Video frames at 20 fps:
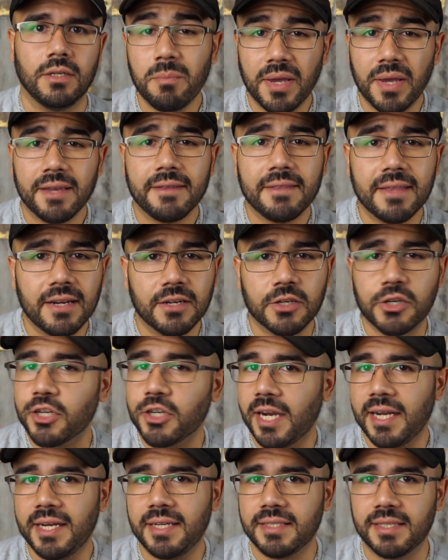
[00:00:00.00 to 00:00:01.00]
and make that a
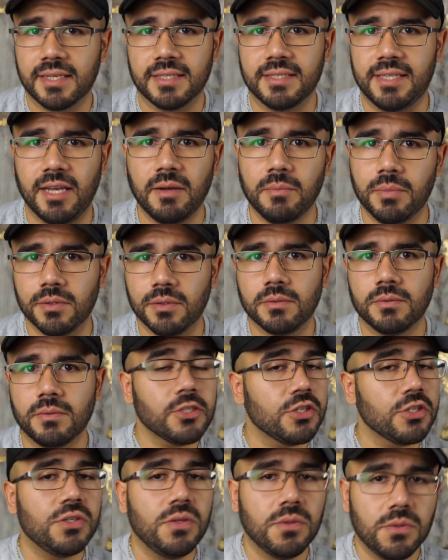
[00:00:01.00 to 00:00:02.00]
shining example.
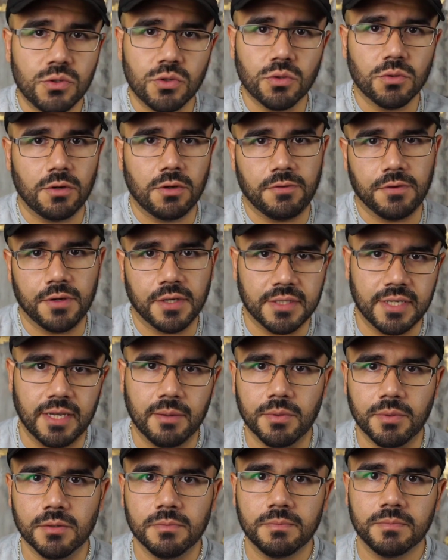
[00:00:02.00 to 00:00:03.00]
Let's just use jewelry, for
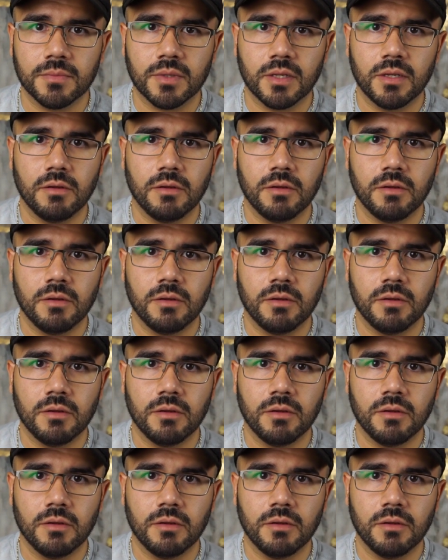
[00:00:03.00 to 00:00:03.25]
example.